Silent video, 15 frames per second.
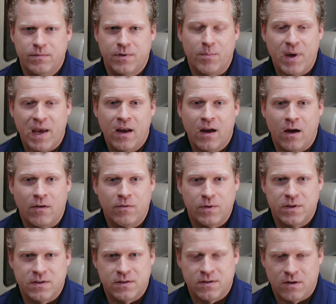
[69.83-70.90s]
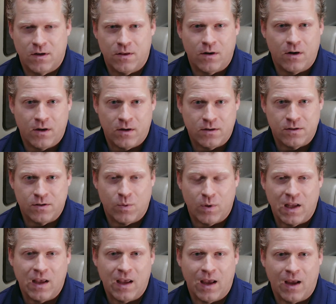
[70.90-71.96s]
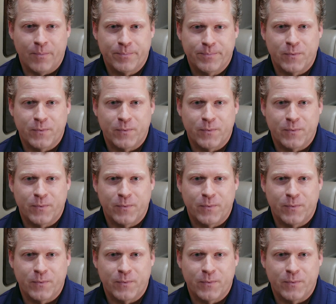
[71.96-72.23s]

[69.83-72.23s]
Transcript: the payoff, which is another 120K,